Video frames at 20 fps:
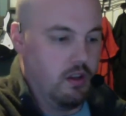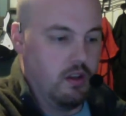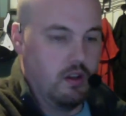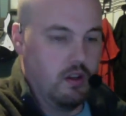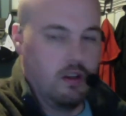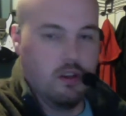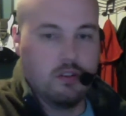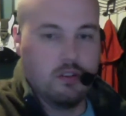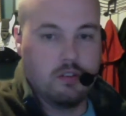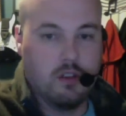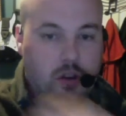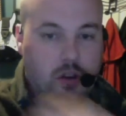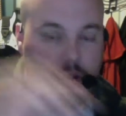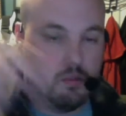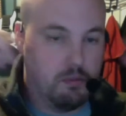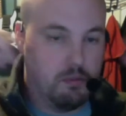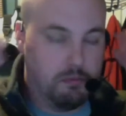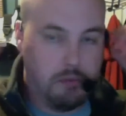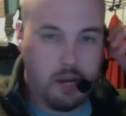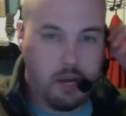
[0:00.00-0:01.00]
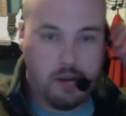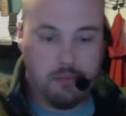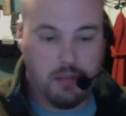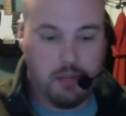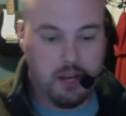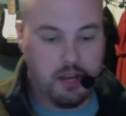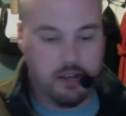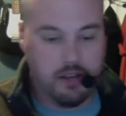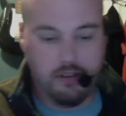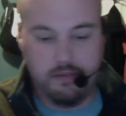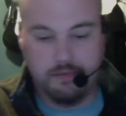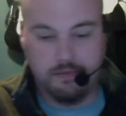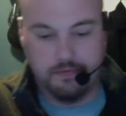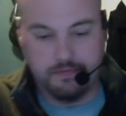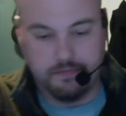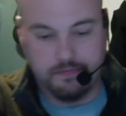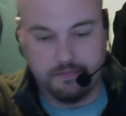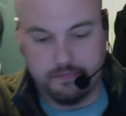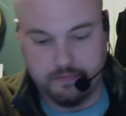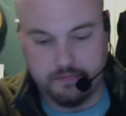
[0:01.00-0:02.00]
So, bottom line
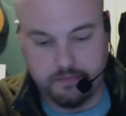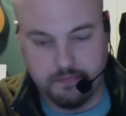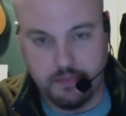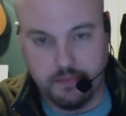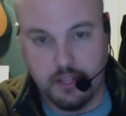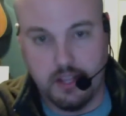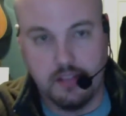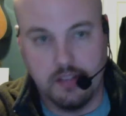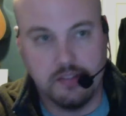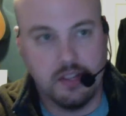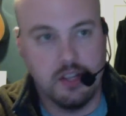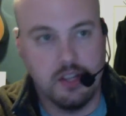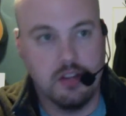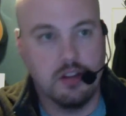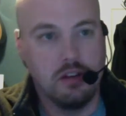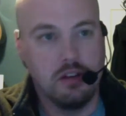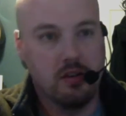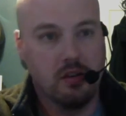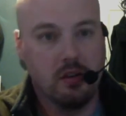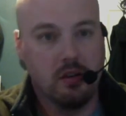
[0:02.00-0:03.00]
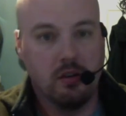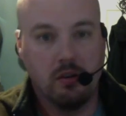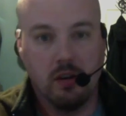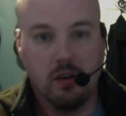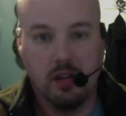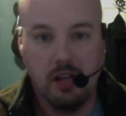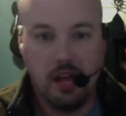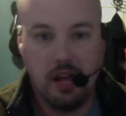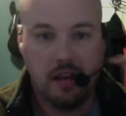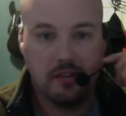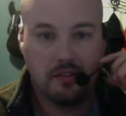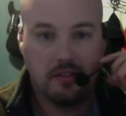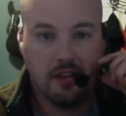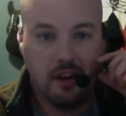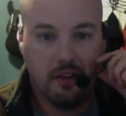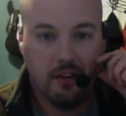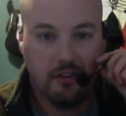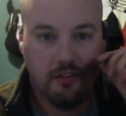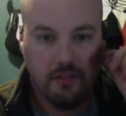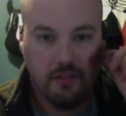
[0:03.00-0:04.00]
is that you can do a lot of
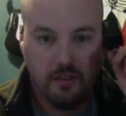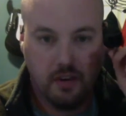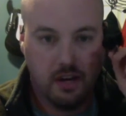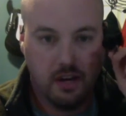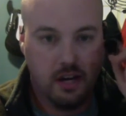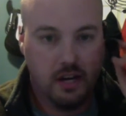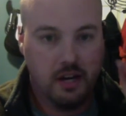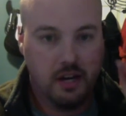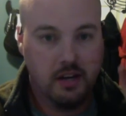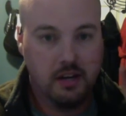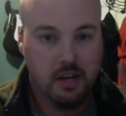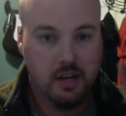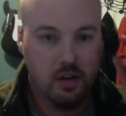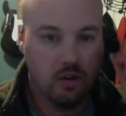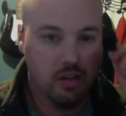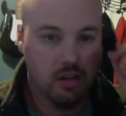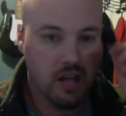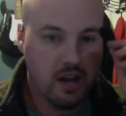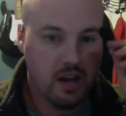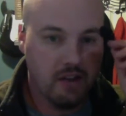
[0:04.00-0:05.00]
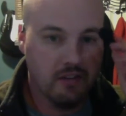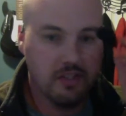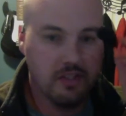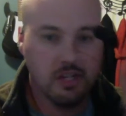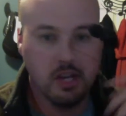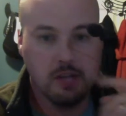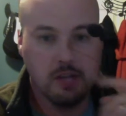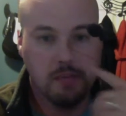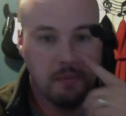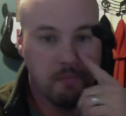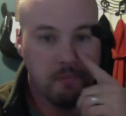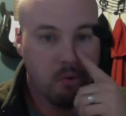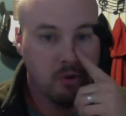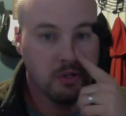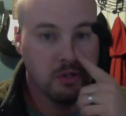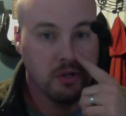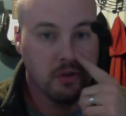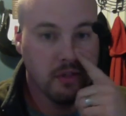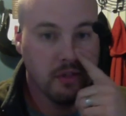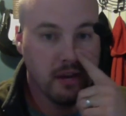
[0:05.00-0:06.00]
stuff, a lot of adjustment, more
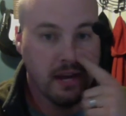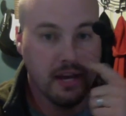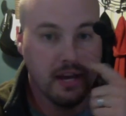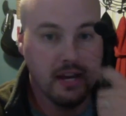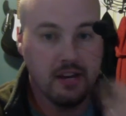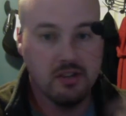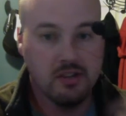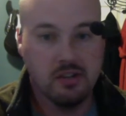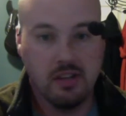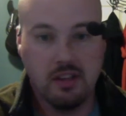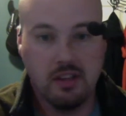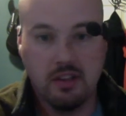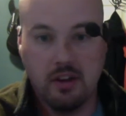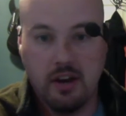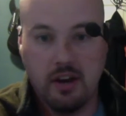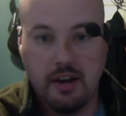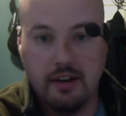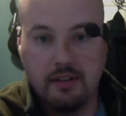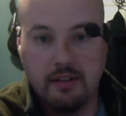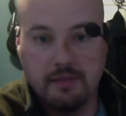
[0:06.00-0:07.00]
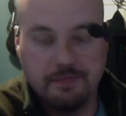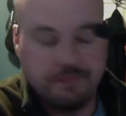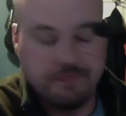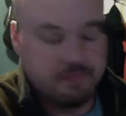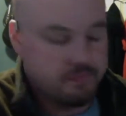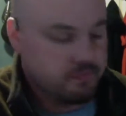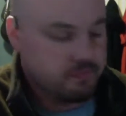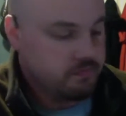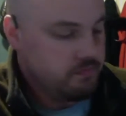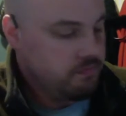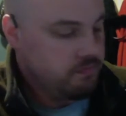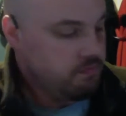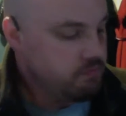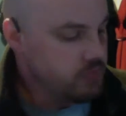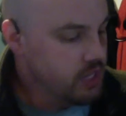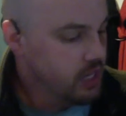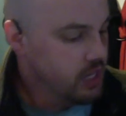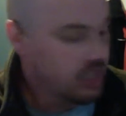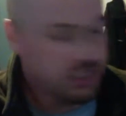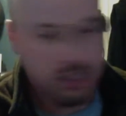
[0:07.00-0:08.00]
so than I initially thought.
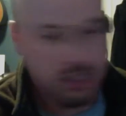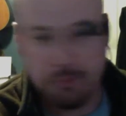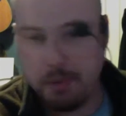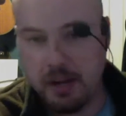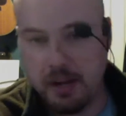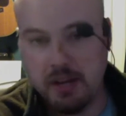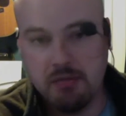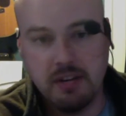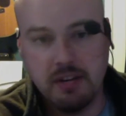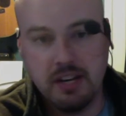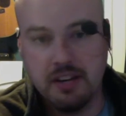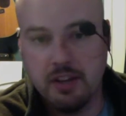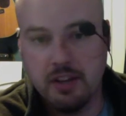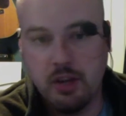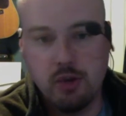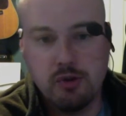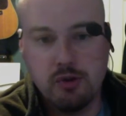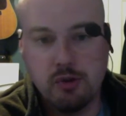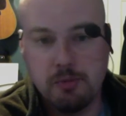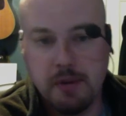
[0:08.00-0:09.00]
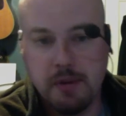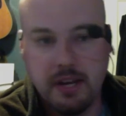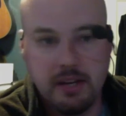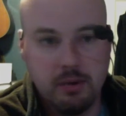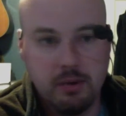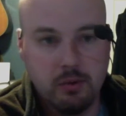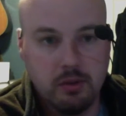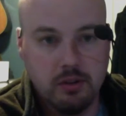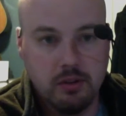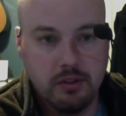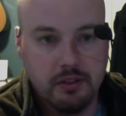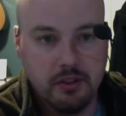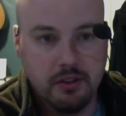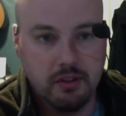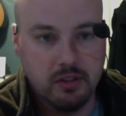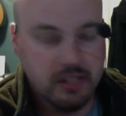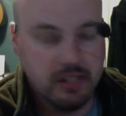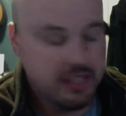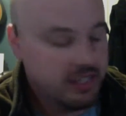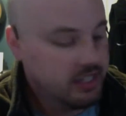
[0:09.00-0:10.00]
Just by reading the user manual
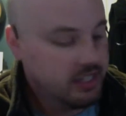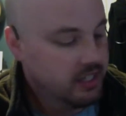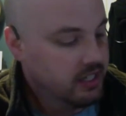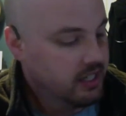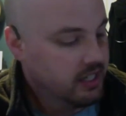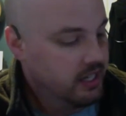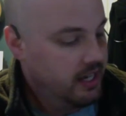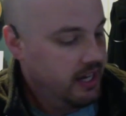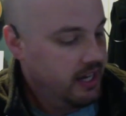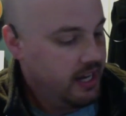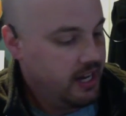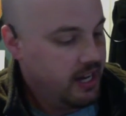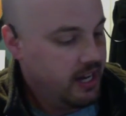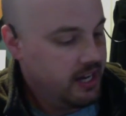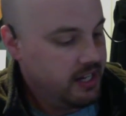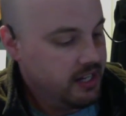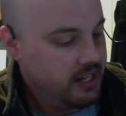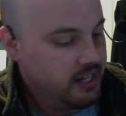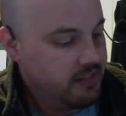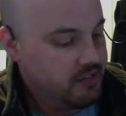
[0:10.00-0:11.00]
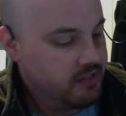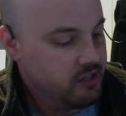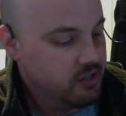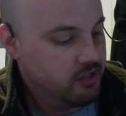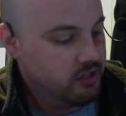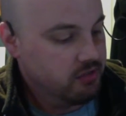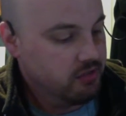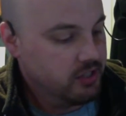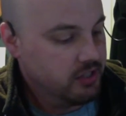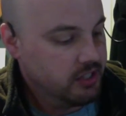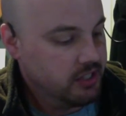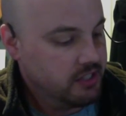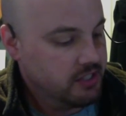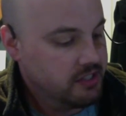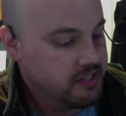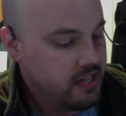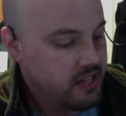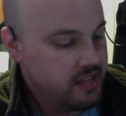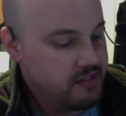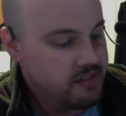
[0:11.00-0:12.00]
thoroughly, it gives you a really good
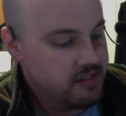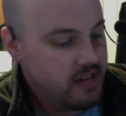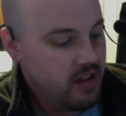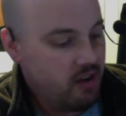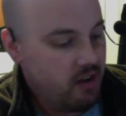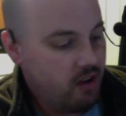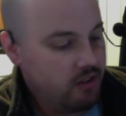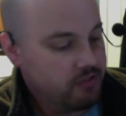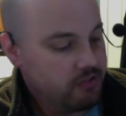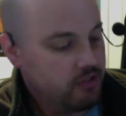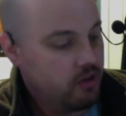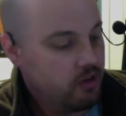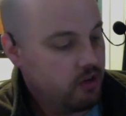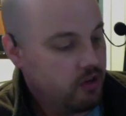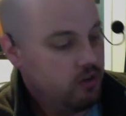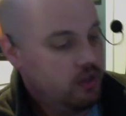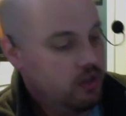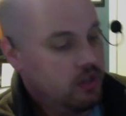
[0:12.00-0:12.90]
sense. Now, also,